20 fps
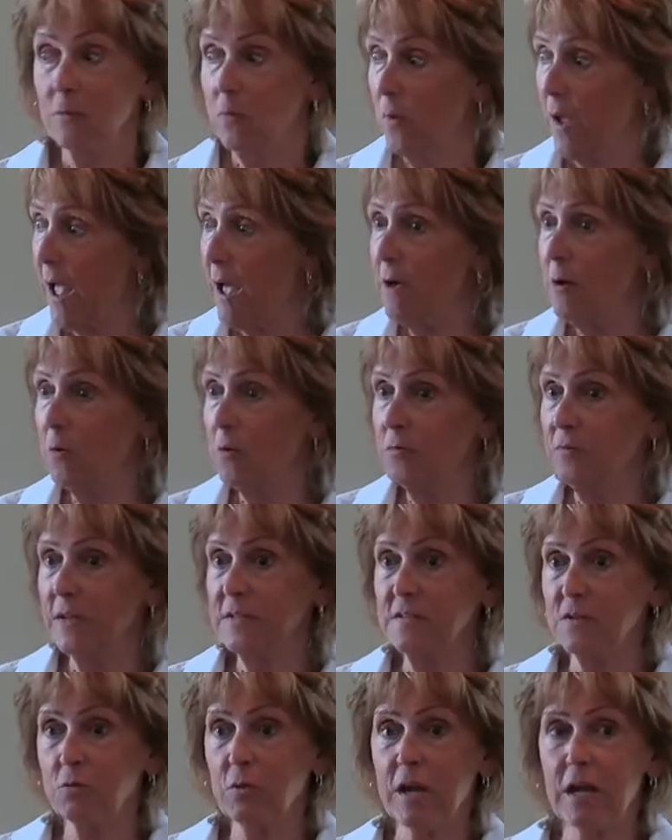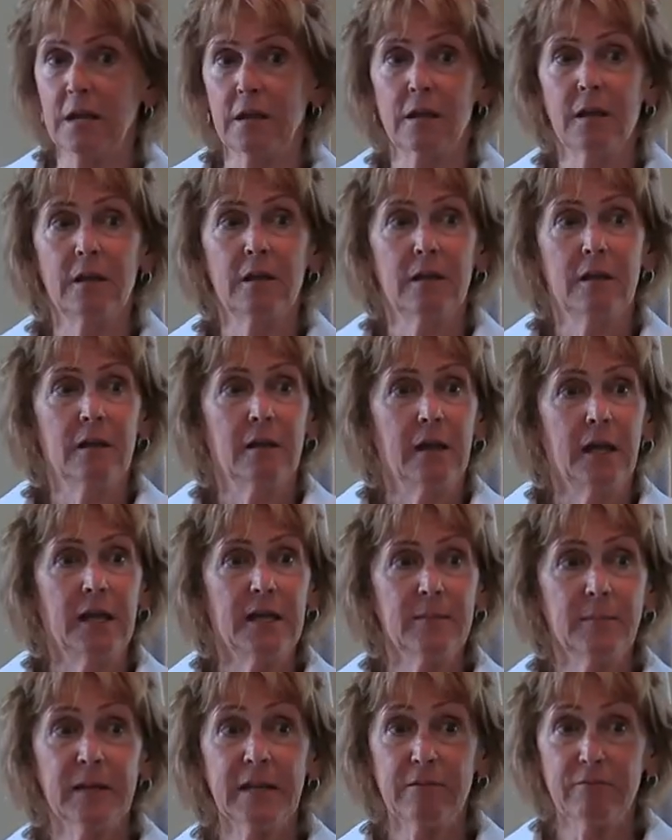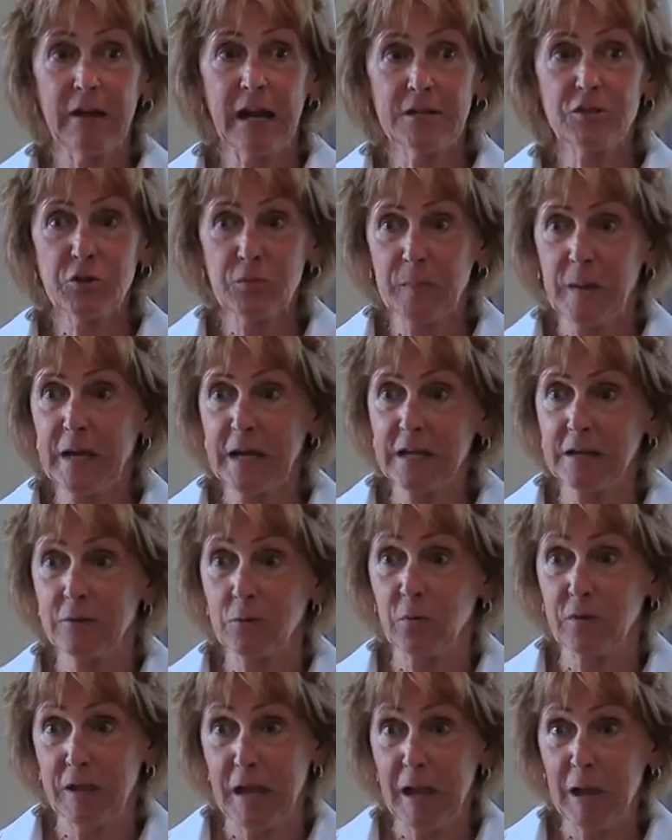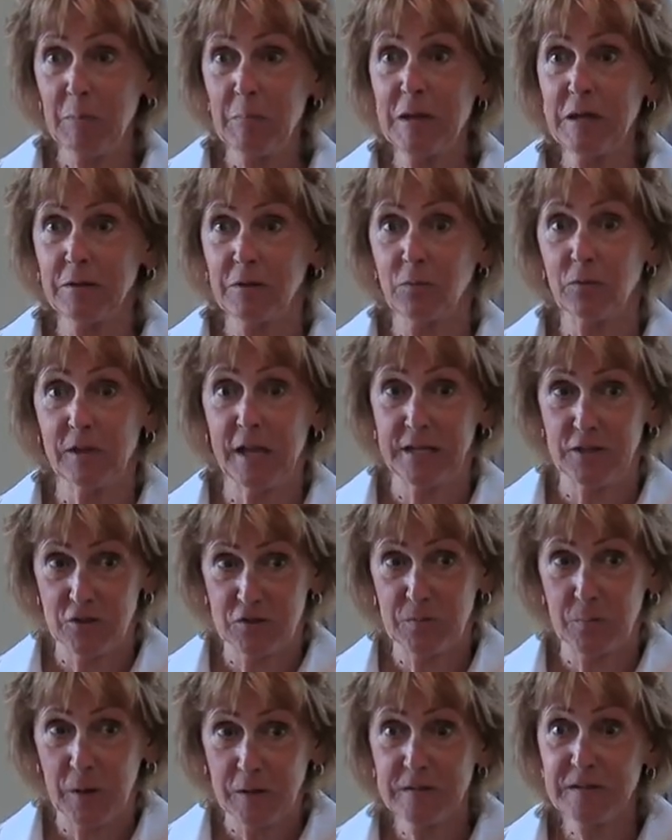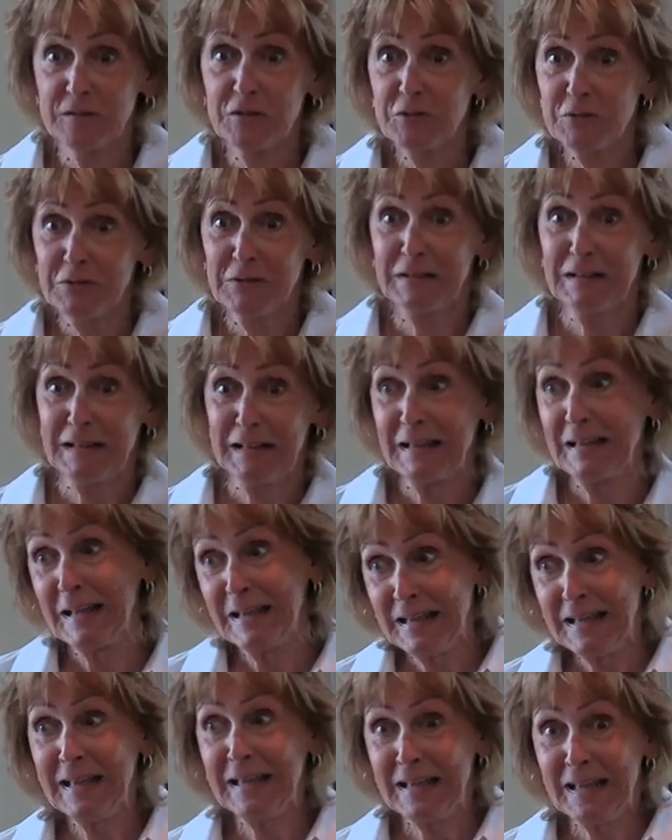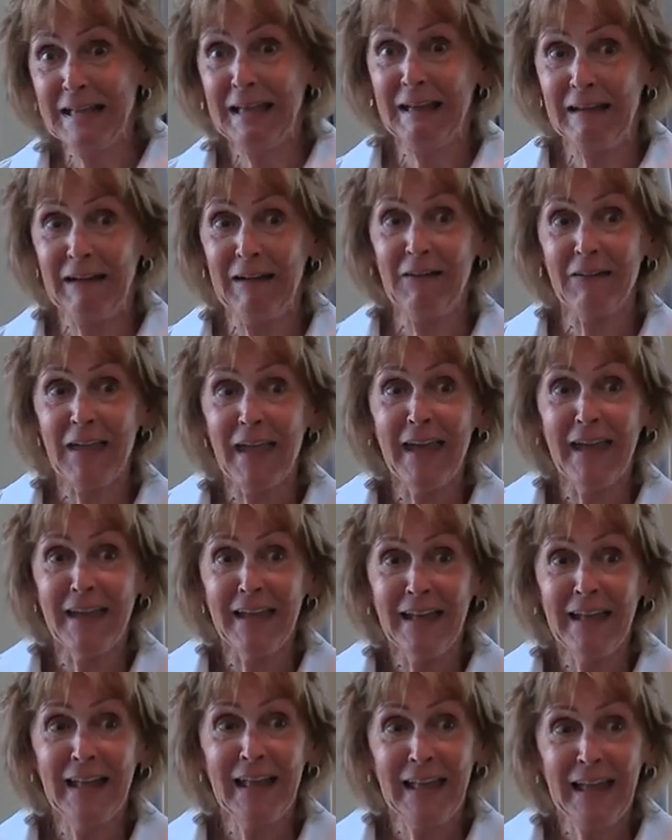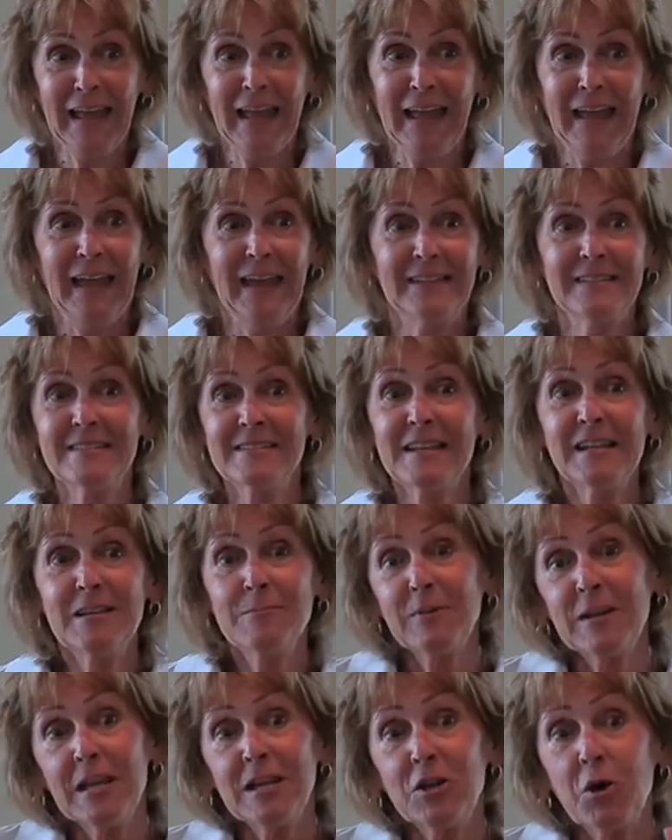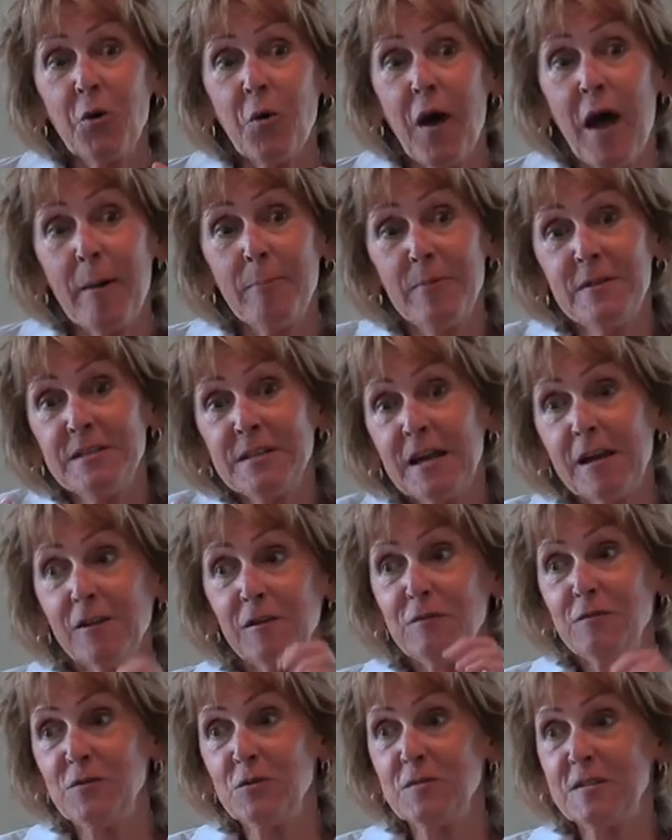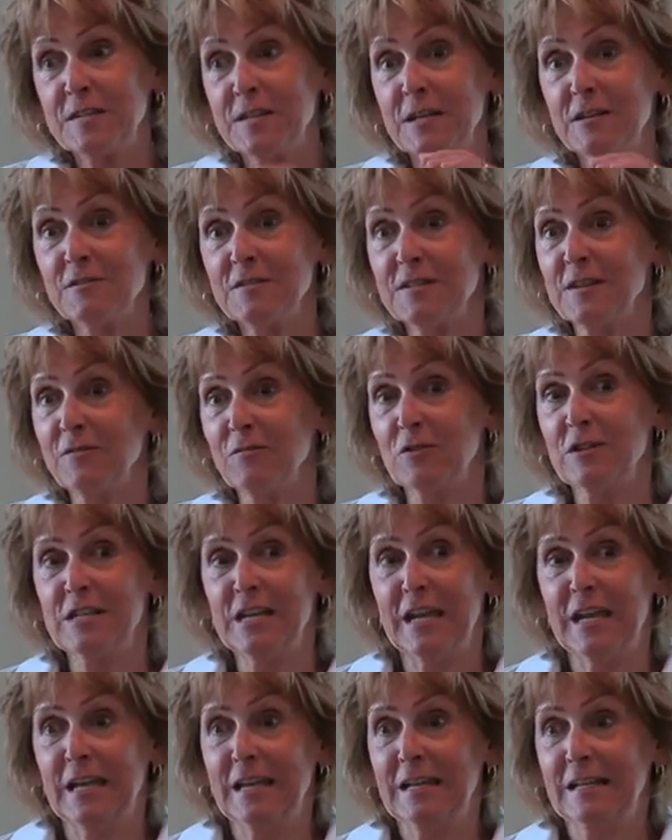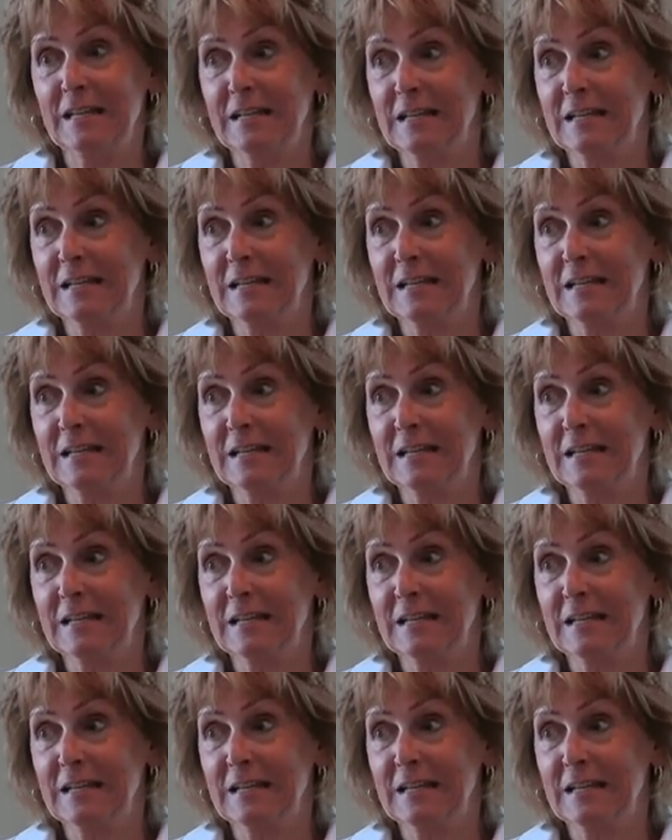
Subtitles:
Wow, that's great. Anybody ride your bike with a helmet like you're supposed to? Okay. Does anybody go up and down a few stairs every day?